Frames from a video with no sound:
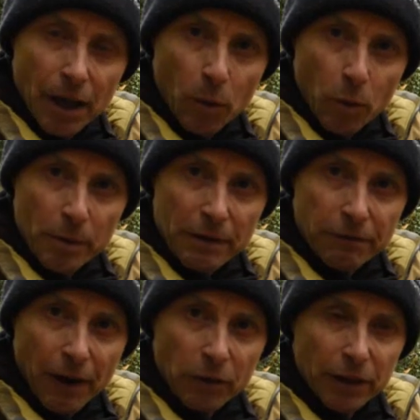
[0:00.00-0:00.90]
will be in
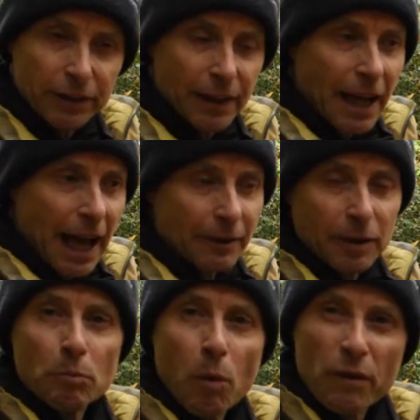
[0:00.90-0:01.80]
focus,
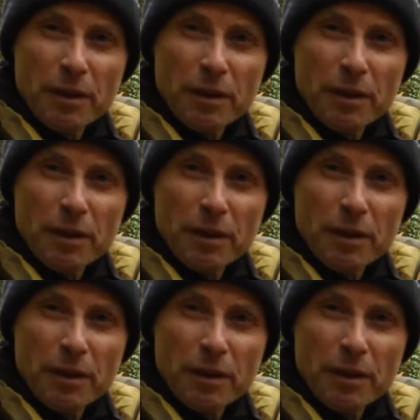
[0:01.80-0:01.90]
and more